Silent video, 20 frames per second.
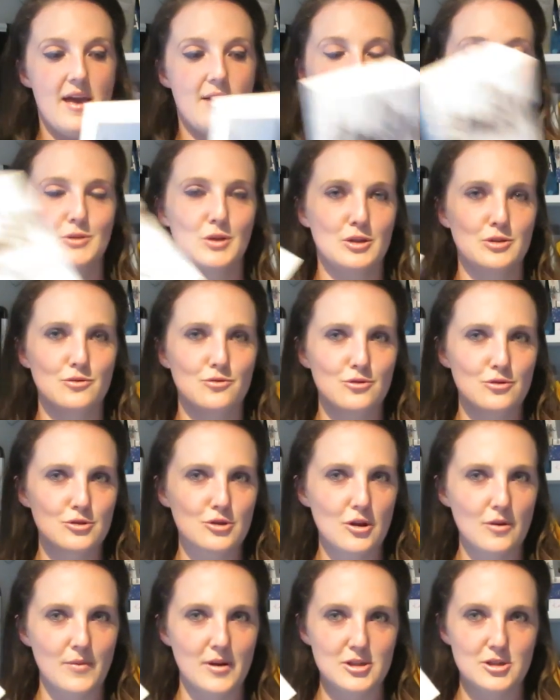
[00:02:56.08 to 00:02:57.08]
so I don't know
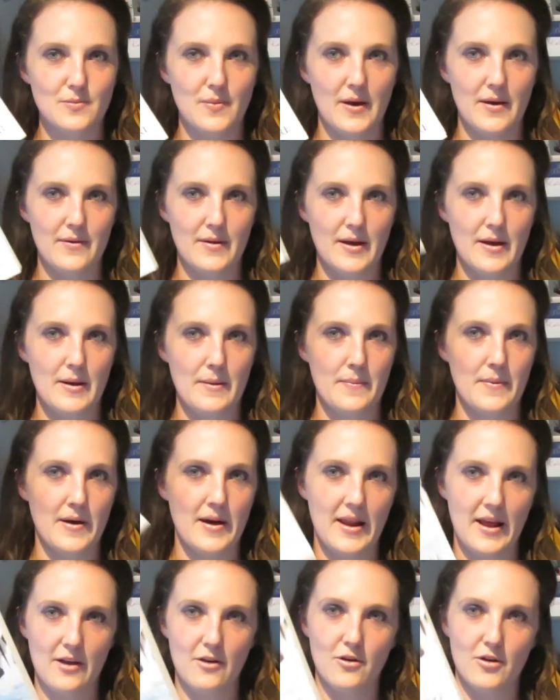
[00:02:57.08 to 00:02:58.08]
too much about it,
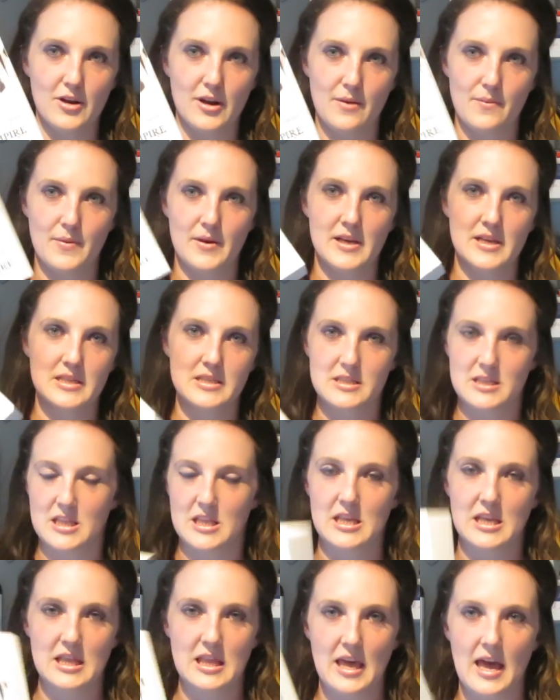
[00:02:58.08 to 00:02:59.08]
but I got it because
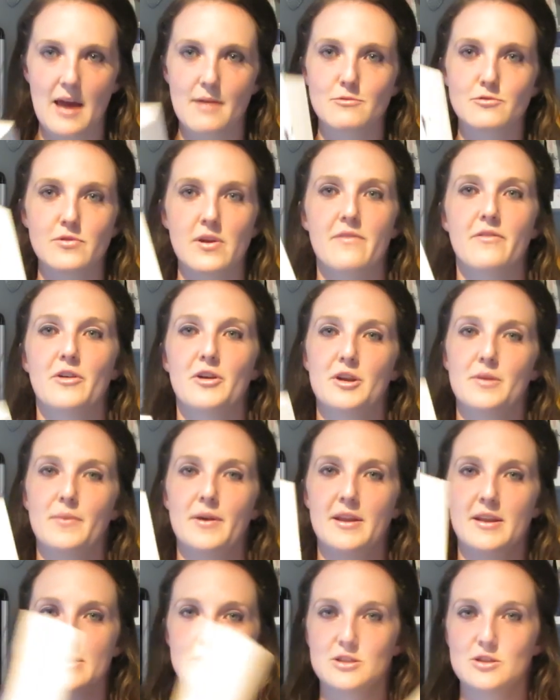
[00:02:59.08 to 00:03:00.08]
they kept raving on
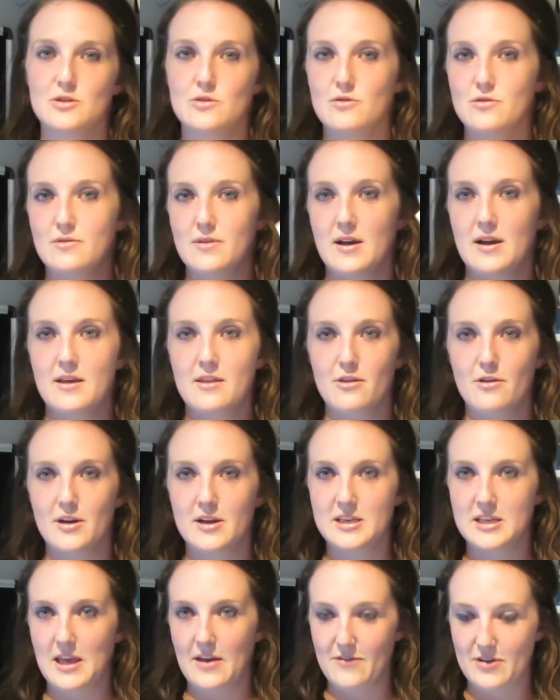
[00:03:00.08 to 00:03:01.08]
about it, so I thought
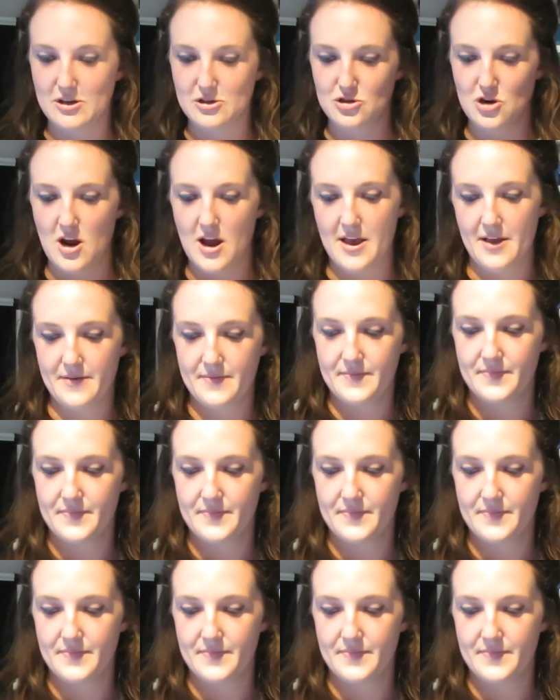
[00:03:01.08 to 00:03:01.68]
I'd give it a try.